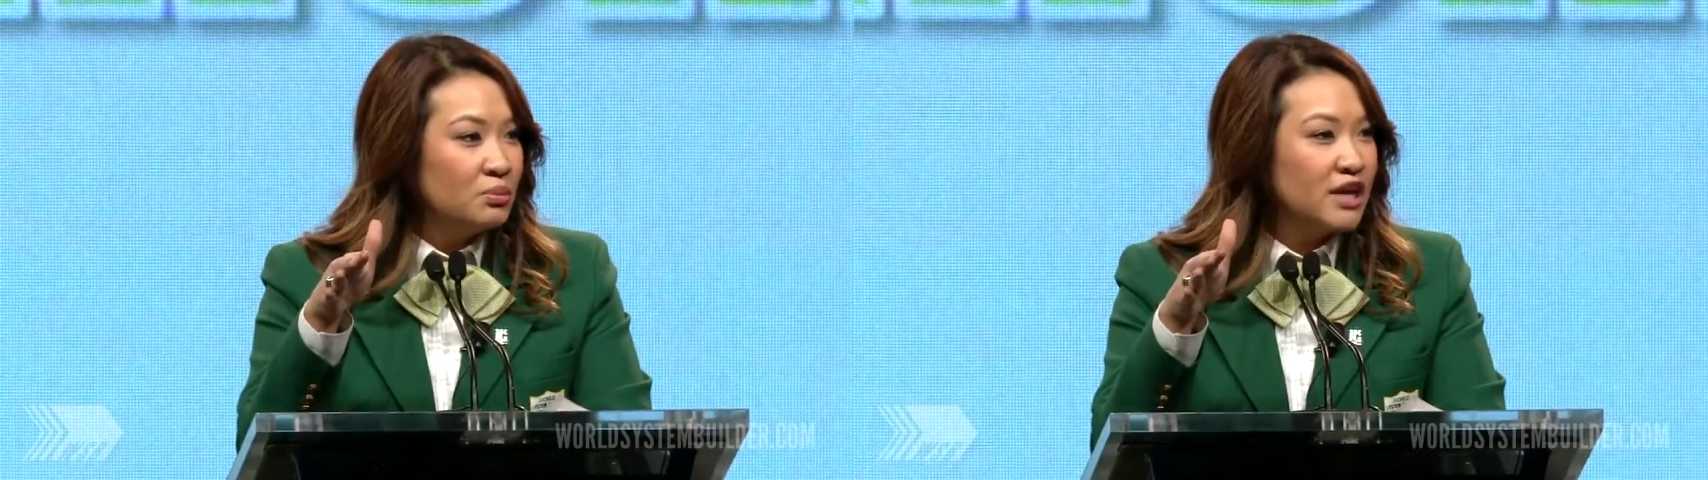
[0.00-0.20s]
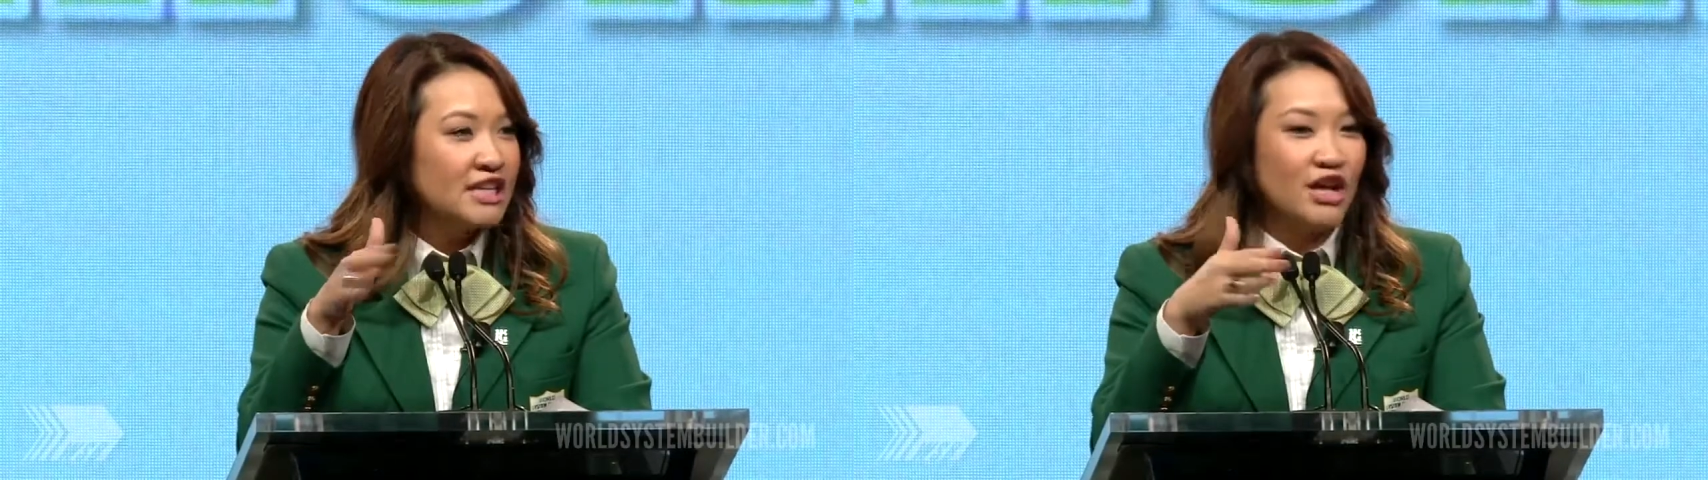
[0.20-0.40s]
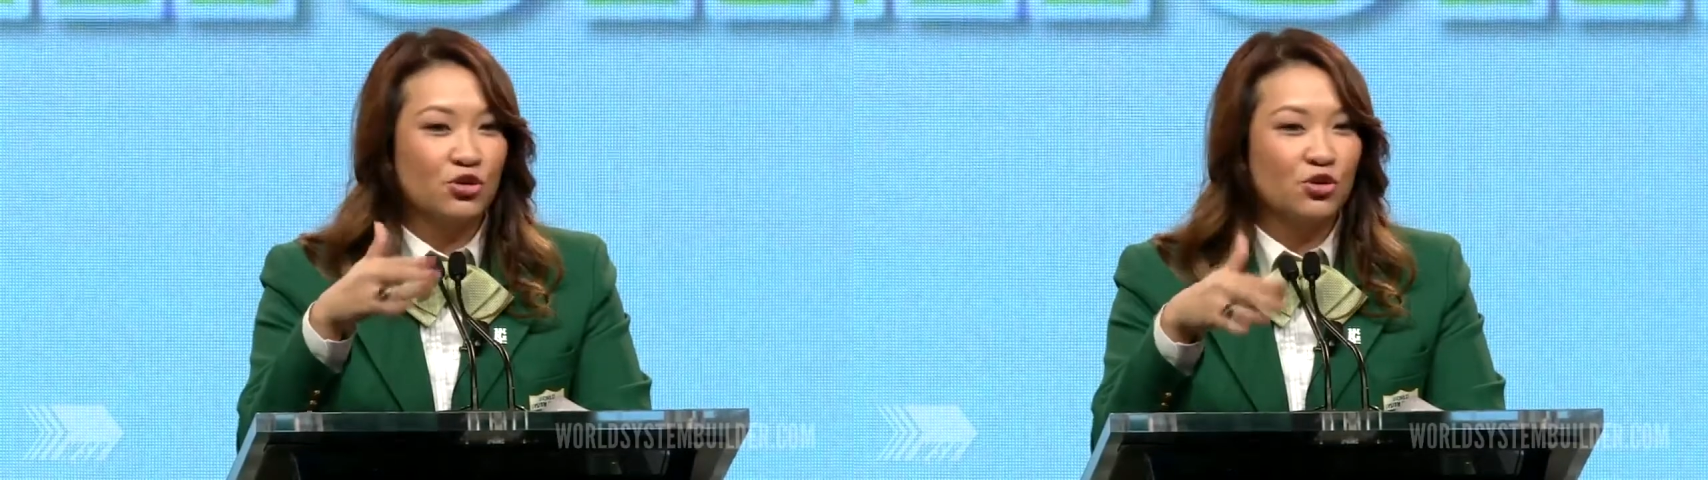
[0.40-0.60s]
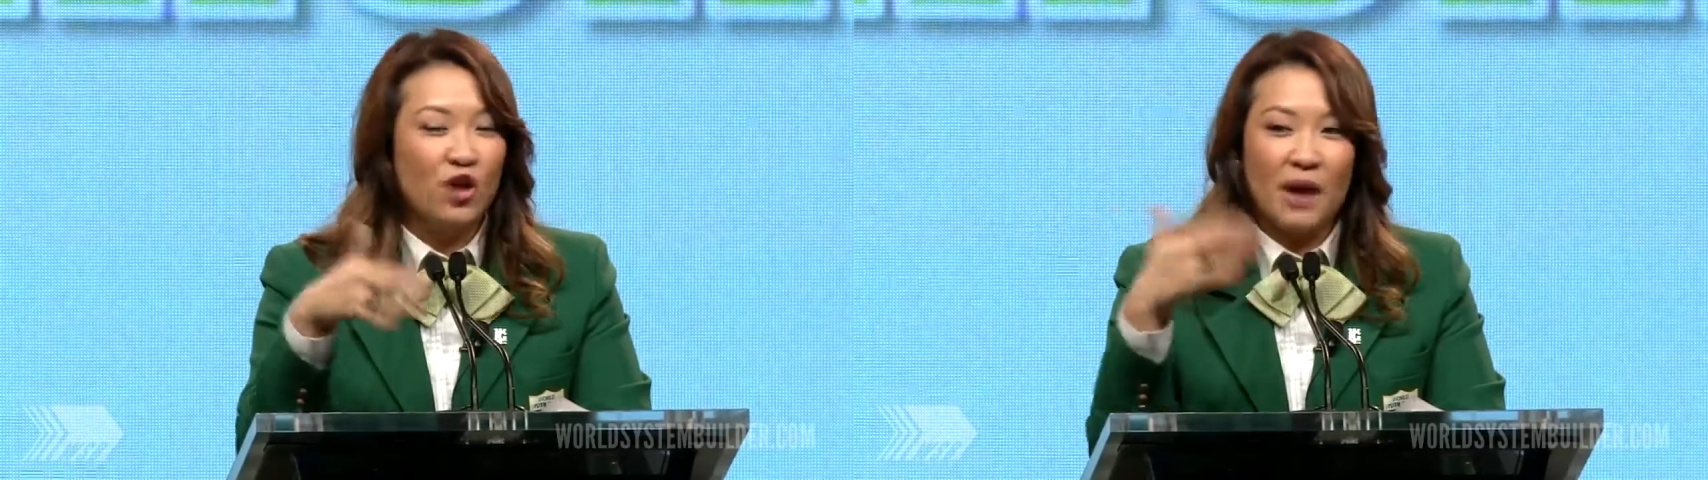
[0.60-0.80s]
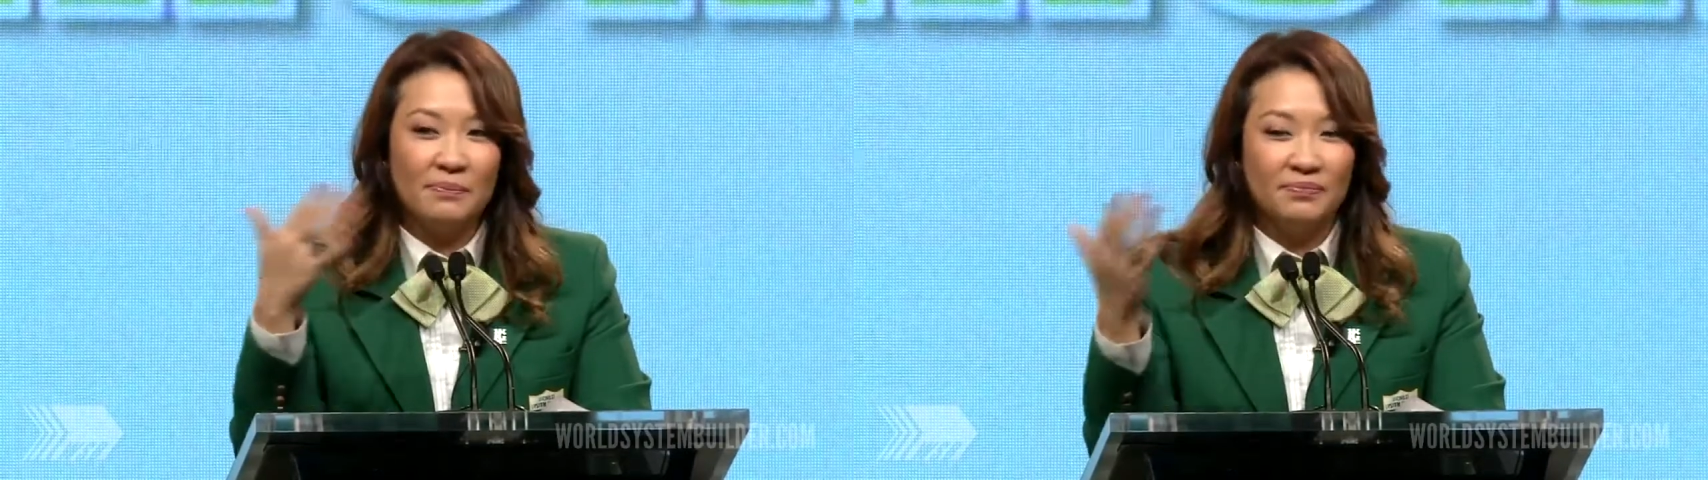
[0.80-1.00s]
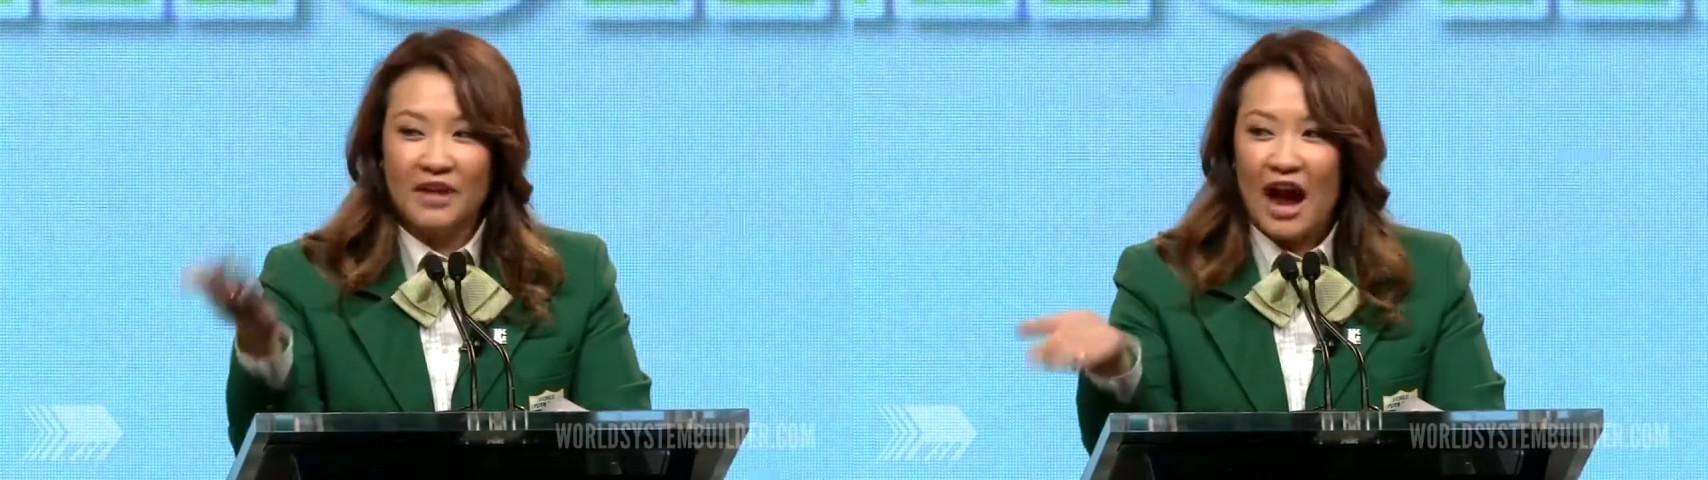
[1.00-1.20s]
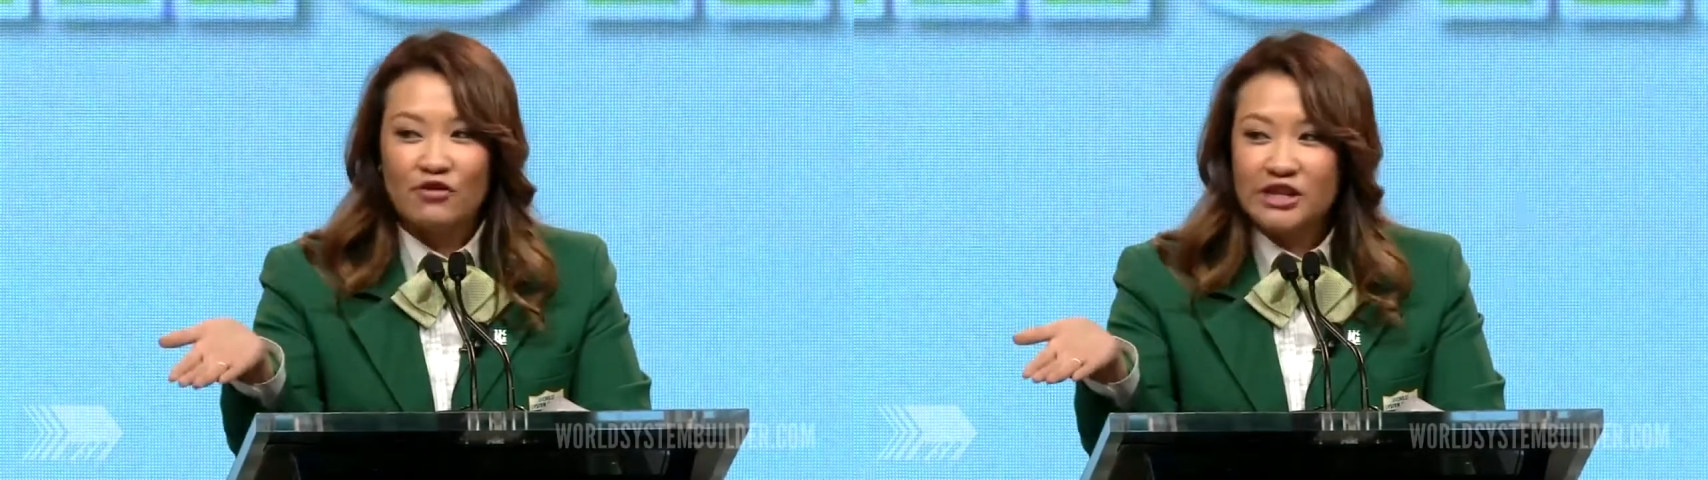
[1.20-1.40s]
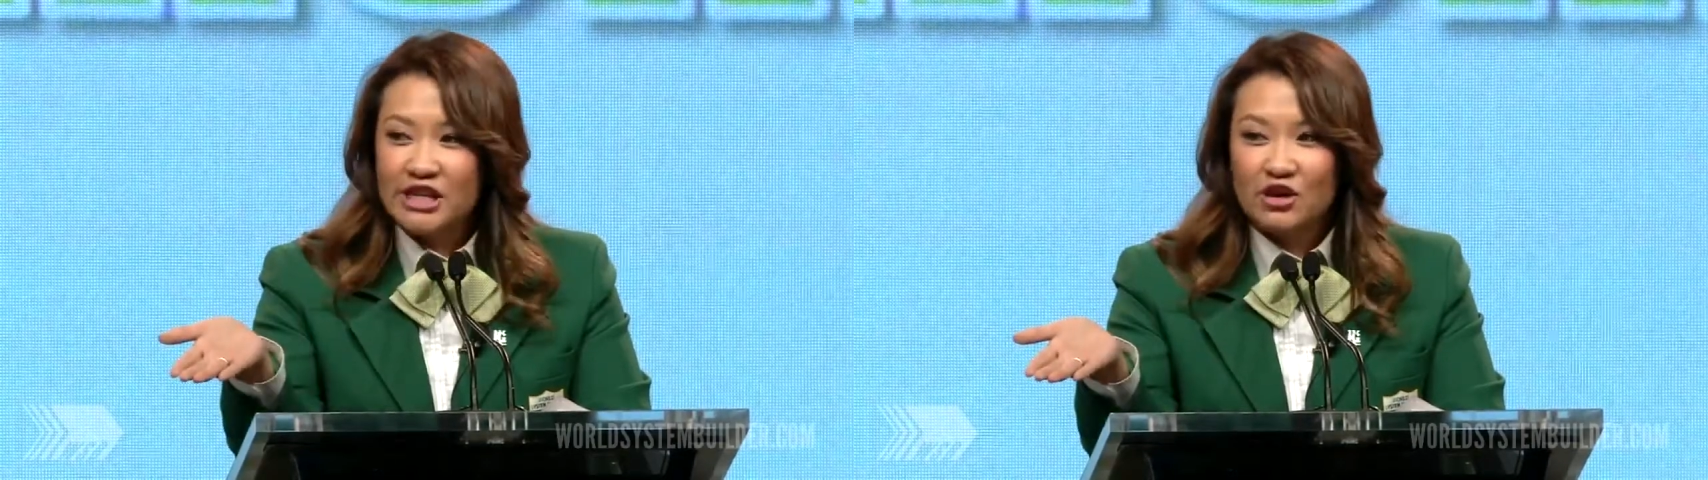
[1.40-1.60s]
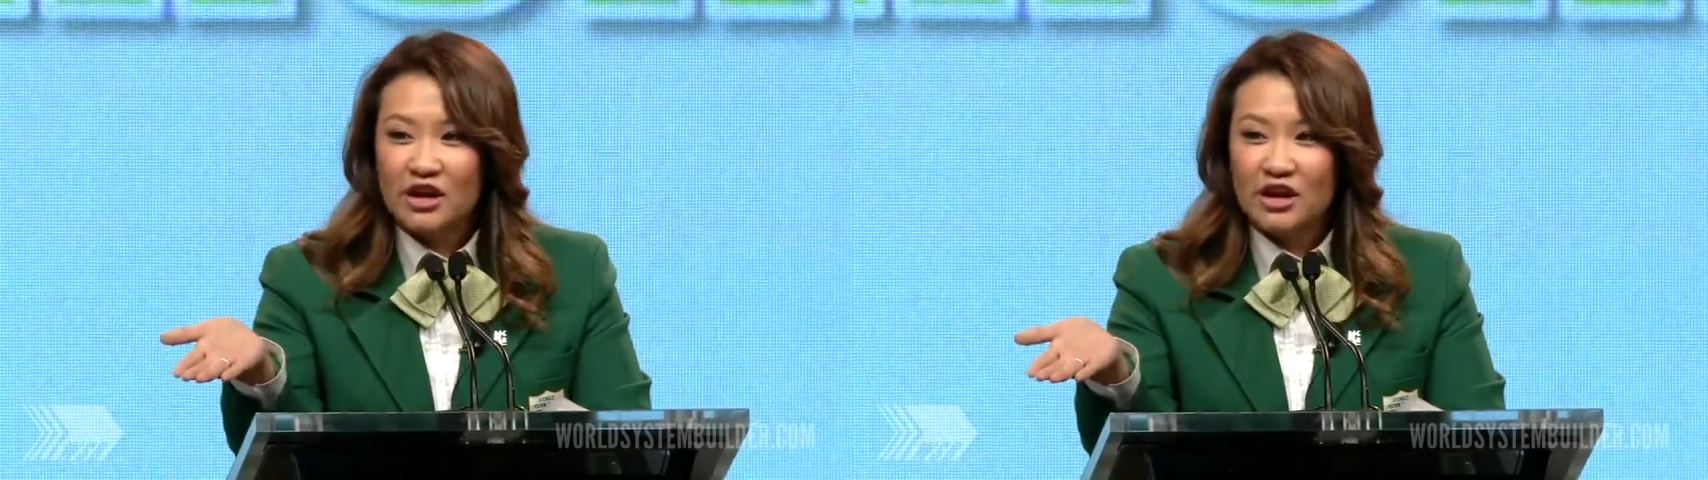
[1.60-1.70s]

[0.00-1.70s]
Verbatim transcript: Because I grew up, every single